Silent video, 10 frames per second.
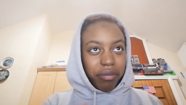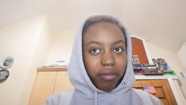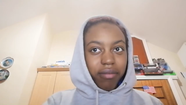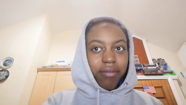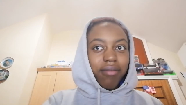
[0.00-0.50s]

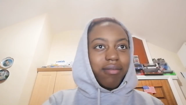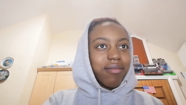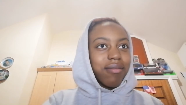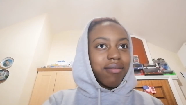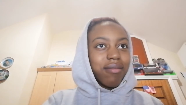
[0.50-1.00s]

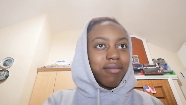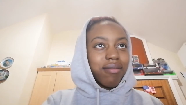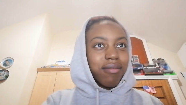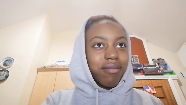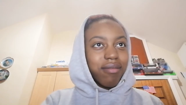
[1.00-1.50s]

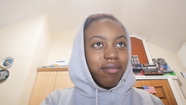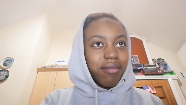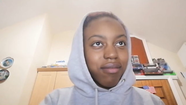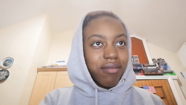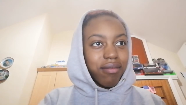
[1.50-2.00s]

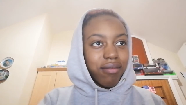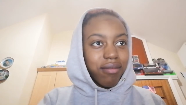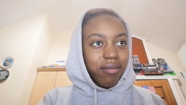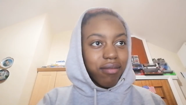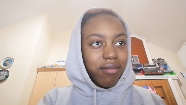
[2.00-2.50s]

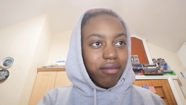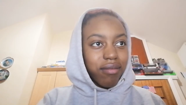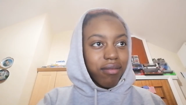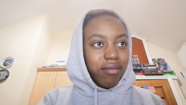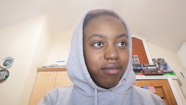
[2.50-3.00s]

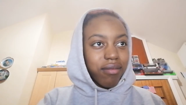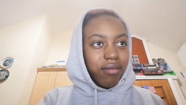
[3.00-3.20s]
(silence)